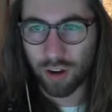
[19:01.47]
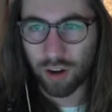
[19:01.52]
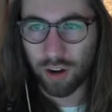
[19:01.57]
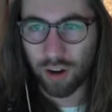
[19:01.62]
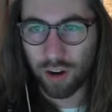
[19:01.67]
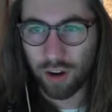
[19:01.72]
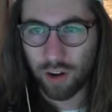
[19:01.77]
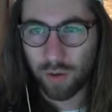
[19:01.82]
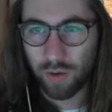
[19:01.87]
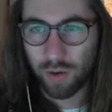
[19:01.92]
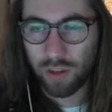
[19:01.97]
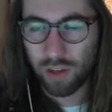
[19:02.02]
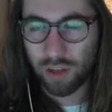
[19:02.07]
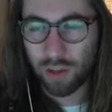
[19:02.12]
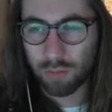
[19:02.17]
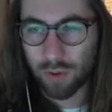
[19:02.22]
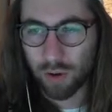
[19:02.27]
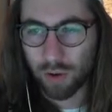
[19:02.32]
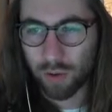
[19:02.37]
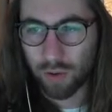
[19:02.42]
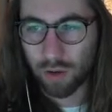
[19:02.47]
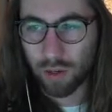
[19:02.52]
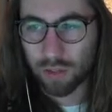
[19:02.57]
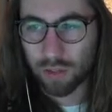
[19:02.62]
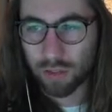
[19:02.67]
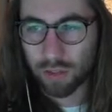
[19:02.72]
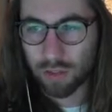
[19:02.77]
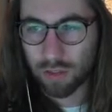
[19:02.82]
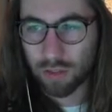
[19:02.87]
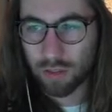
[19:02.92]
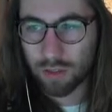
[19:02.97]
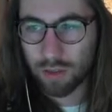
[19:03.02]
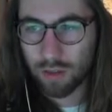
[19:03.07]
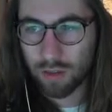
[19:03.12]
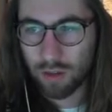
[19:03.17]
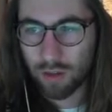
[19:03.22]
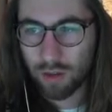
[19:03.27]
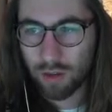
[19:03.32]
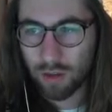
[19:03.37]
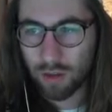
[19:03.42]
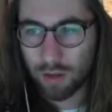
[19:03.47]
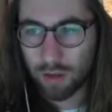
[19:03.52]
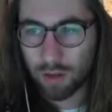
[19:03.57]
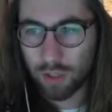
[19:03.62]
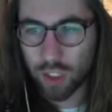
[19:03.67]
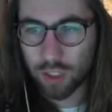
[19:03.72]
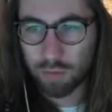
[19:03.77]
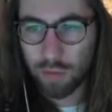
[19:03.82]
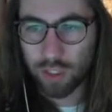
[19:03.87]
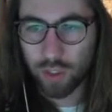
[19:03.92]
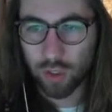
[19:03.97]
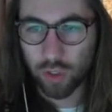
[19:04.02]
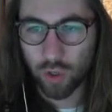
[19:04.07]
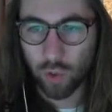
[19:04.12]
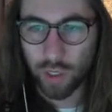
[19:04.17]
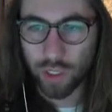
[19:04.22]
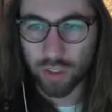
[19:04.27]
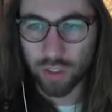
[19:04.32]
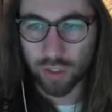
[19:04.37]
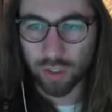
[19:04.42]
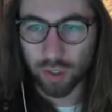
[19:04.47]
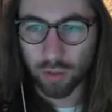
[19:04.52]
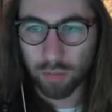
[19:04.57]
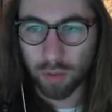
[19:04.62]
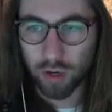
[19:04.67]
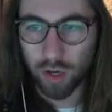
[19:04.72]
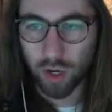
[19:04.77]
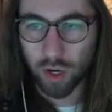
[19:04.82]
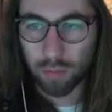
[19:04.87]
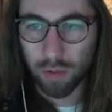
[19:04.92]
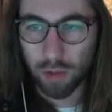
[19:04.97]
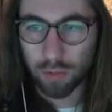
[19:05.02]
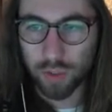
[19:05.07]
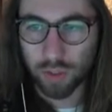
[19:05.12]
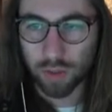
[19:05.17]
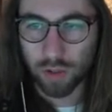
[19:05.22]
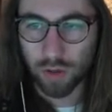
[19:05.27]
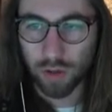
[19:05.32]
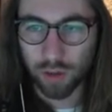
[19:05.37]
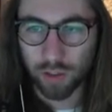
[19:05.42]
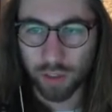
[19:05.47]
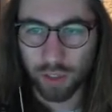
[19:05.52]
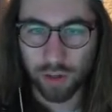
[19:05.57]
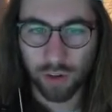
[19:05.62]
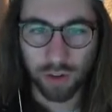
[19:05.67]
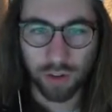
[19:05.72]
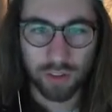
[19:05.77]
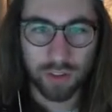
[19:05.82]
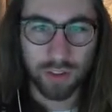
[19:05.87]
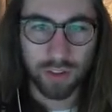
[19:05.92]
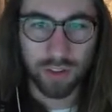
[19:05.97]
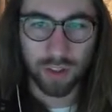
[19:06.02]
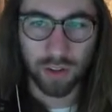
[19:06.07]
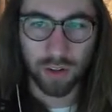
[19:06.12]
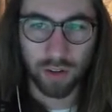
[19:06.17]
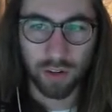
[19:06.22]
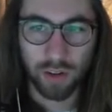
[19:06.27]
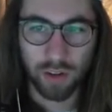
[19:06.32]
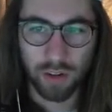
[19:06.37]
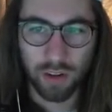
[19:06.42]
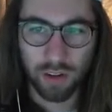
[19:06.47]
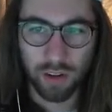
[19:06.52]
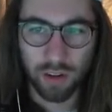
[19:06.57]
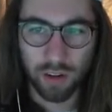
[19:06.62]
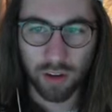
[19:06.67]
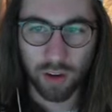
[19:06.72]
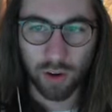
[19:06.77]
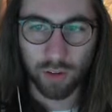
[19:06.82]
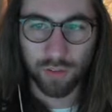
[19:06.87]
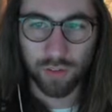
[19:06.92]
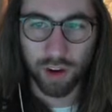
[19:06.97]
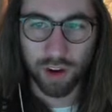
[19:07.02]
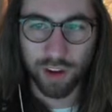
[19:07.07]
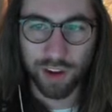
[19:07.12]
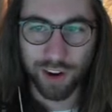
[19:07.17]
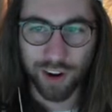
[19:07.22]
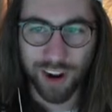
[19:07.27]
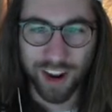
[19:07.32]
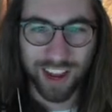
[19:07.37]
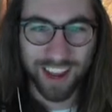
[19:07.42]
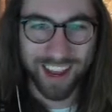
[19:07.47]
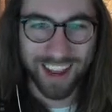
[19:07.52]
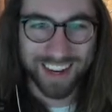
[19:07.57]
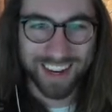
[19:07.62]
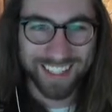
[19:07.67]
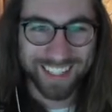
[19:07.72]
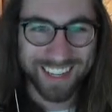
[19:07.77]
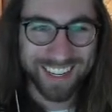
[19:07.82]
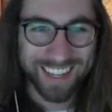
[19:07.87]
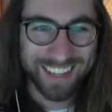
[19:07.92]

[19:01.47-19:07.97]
Audi in progress. Just makes you a weasel. Burned out bubs are illegal, so go fuck your hat.